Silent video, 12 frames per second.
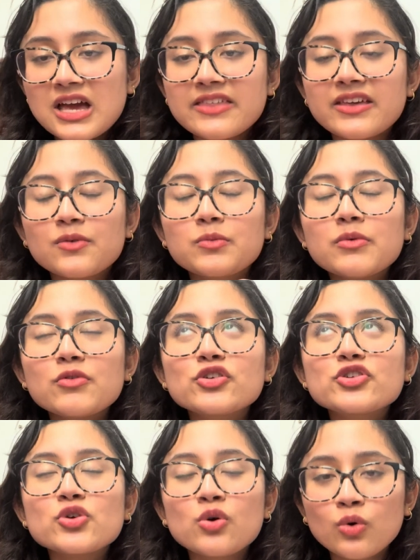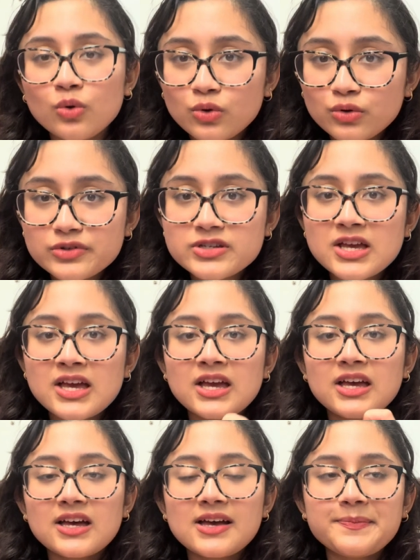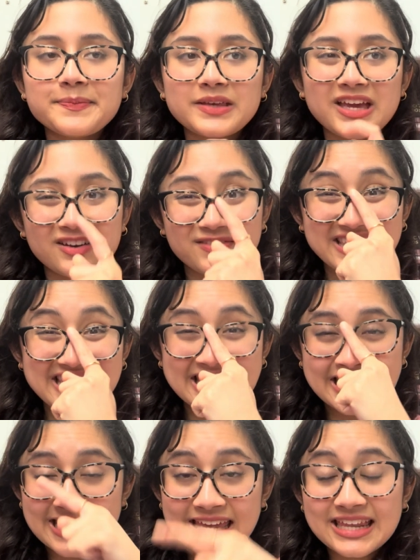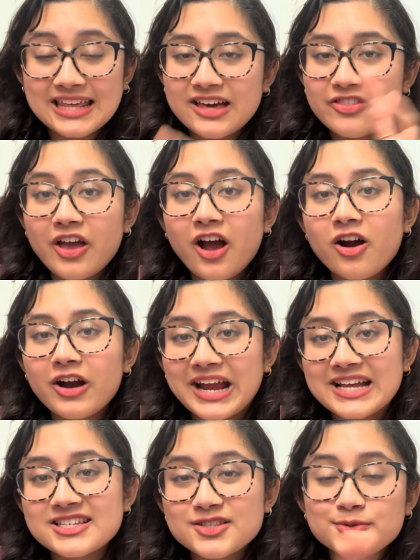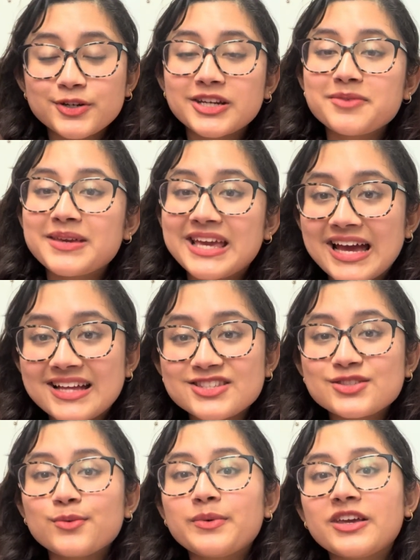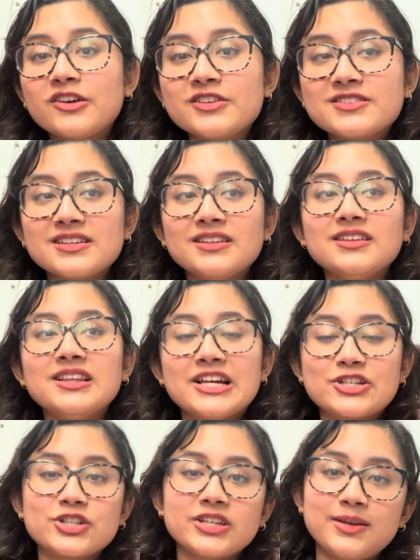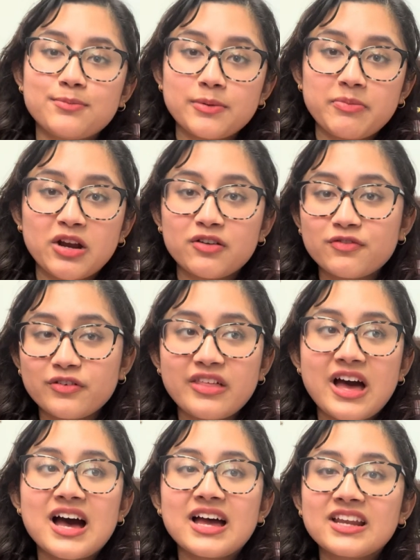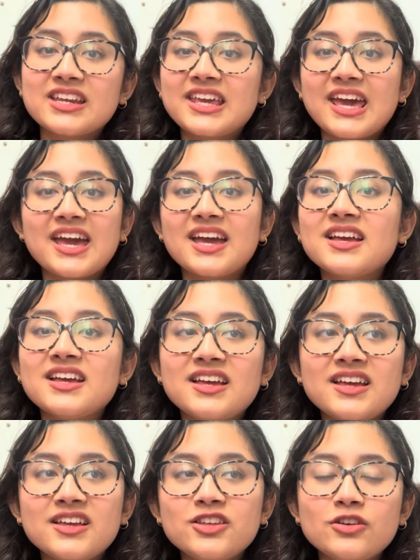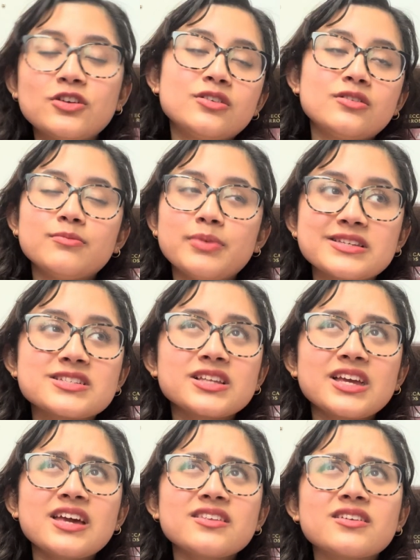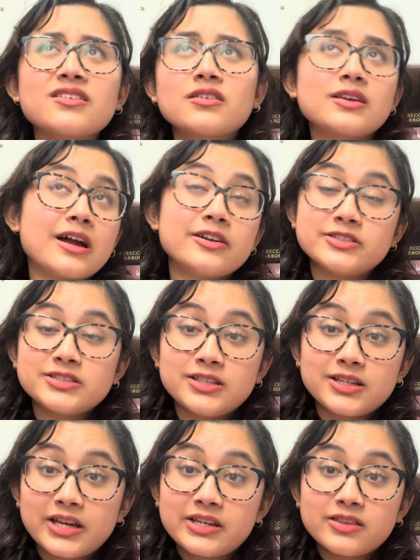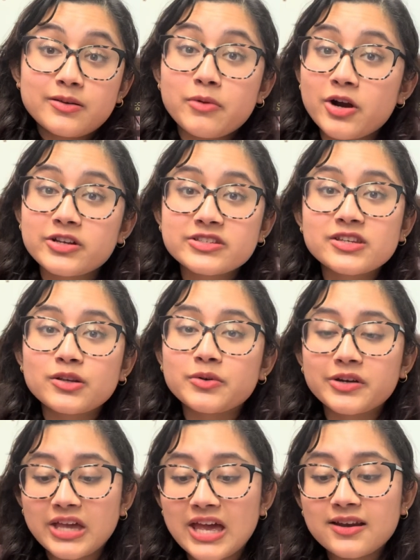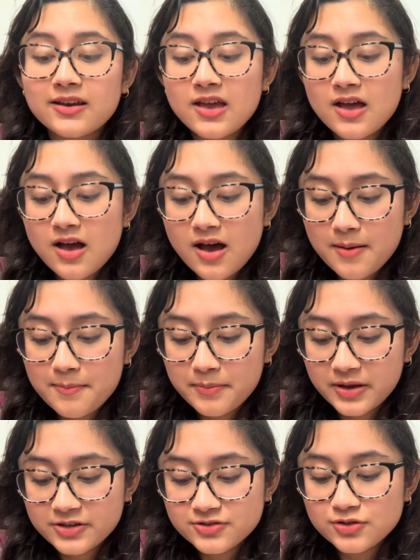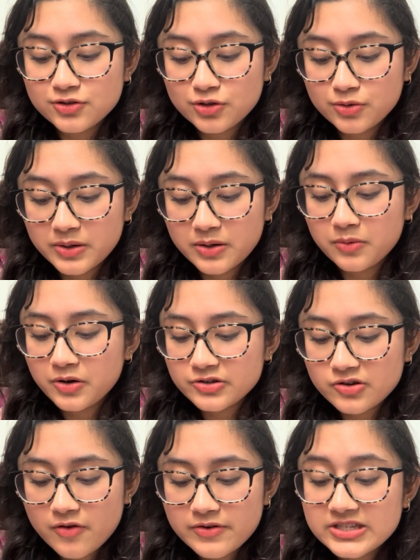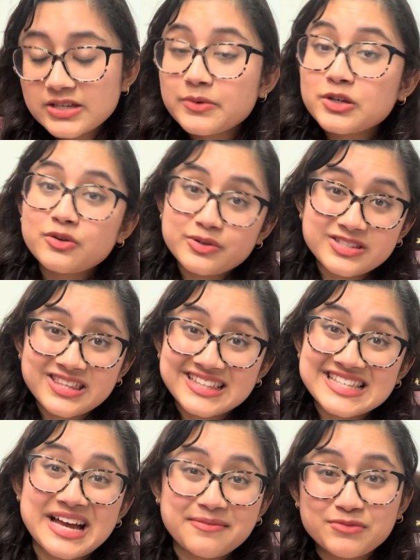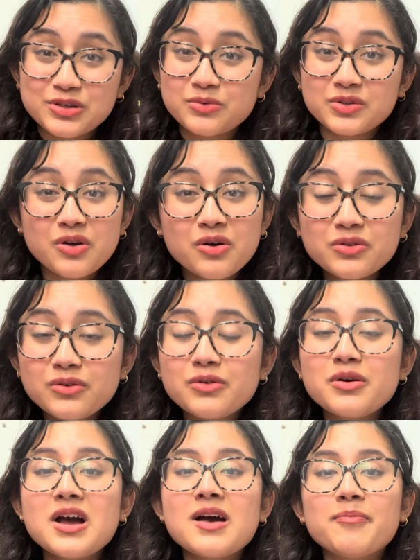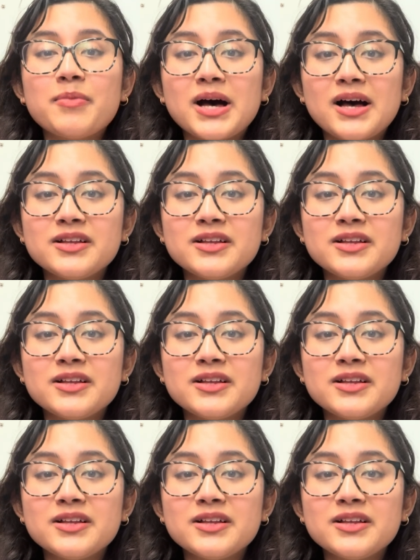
I think we were told um, kind of the key area that our essays were going to be in so we could literally prepare for that and get you could basically I think guarantee kind of the marks that you were getting um, because you knew what it was obviously when you go into the exam you will not know but